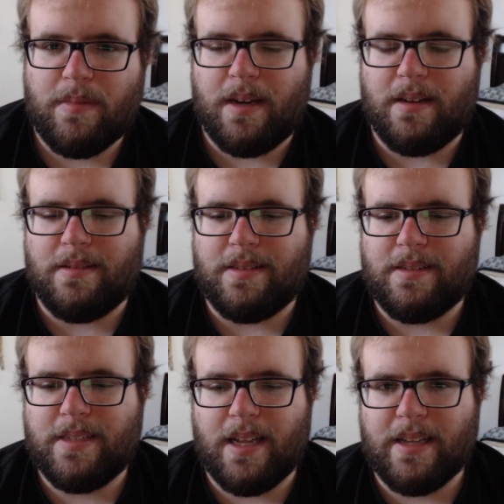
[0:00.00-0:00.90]

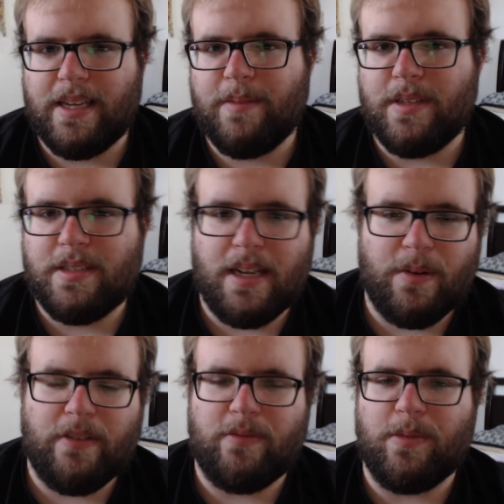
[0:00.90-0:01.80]
and telling him to stay
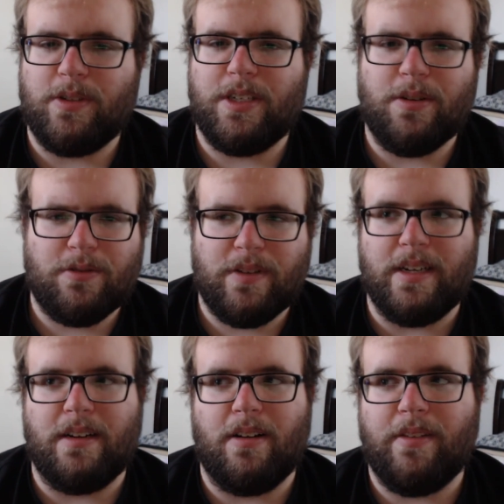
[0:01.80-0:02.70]
away from her
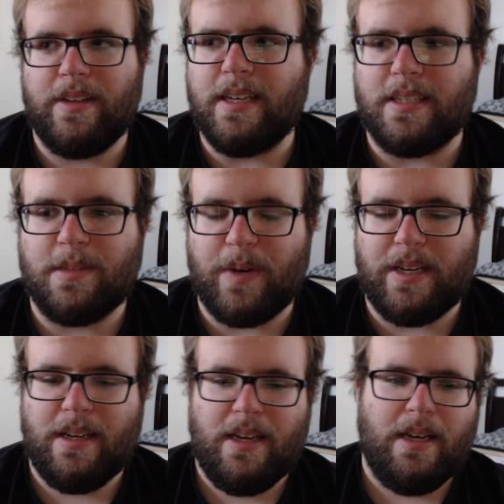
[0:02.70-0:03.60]
children and all this,
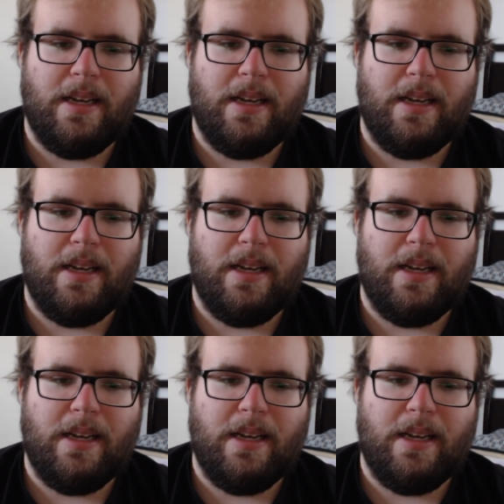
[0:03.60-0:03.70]
but